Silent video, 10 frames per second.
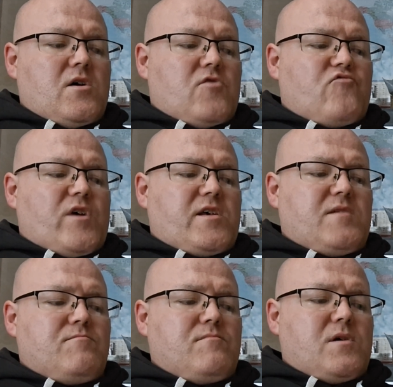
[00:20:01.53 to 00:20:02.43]

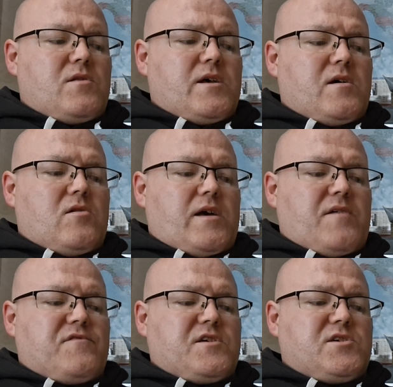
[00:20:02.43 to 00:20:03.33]
Raheem later
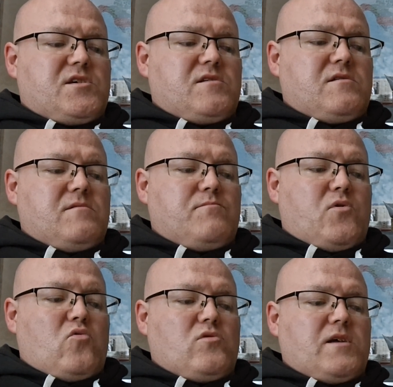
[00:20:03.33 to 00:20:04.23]
left the scene, but
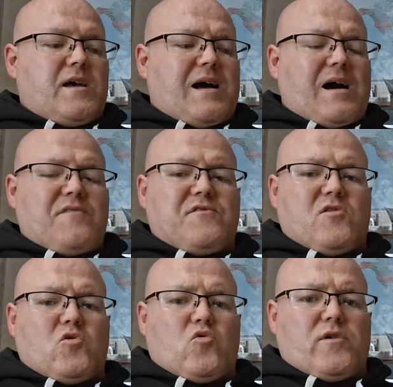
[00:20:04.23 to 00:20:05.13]
only after
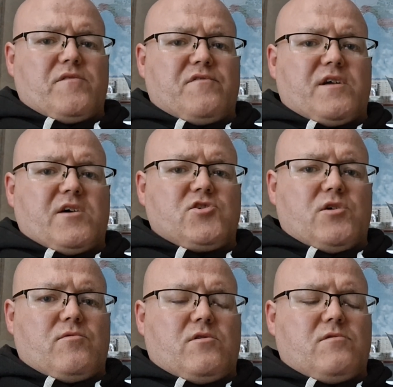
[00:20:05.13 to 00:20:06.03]
going for a
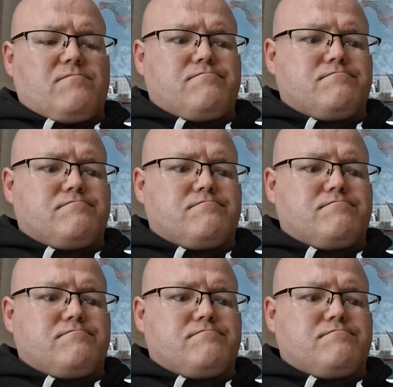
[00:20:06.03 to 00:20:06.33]
shower.